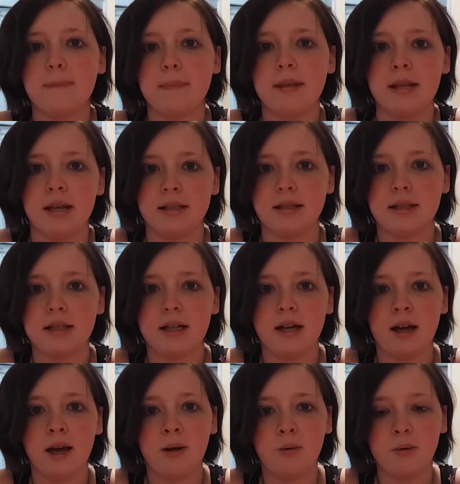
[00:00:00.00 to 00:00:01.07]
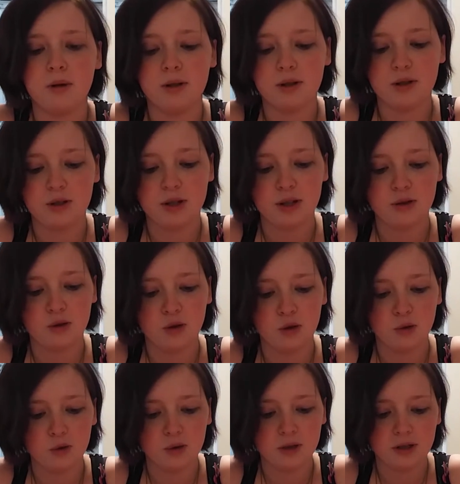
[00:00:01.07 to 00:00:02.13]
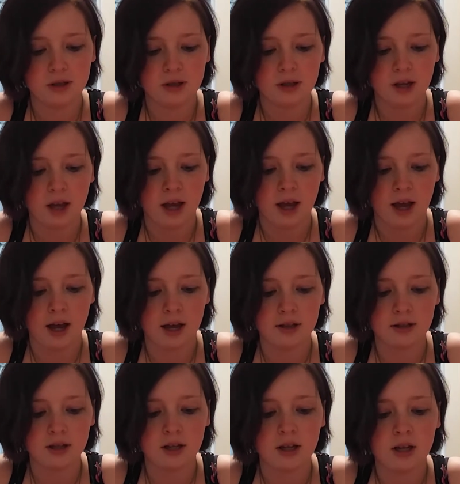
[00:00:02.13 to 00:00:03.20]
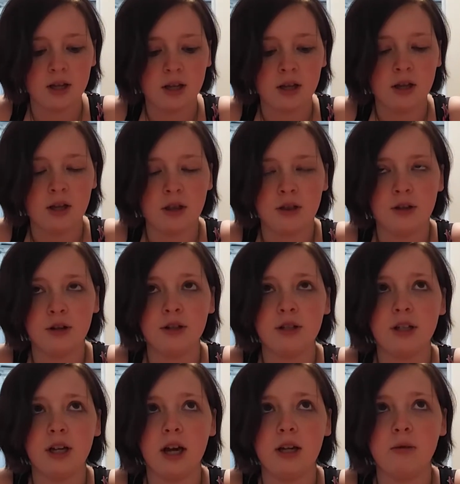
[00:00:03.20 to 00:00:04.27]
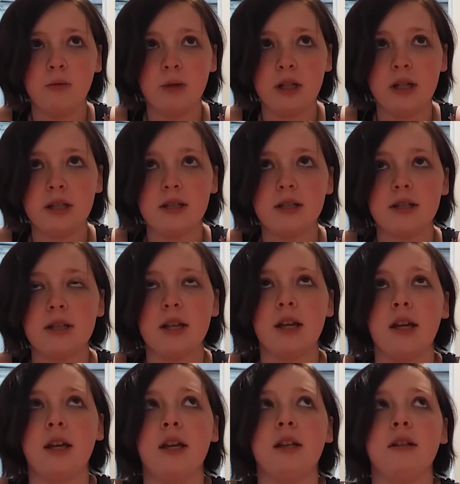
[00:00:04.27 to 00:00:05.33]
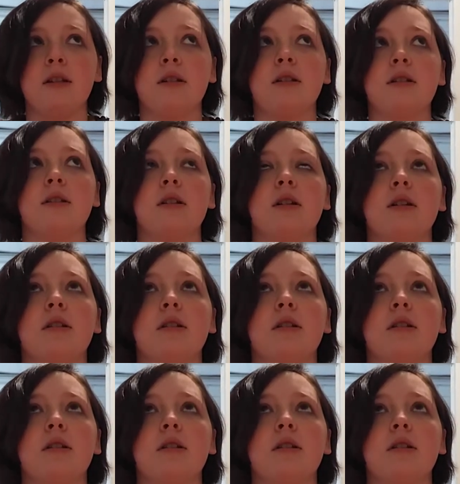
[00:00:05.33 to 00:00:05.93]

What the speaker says: Yes, I was induced at 39 weeks and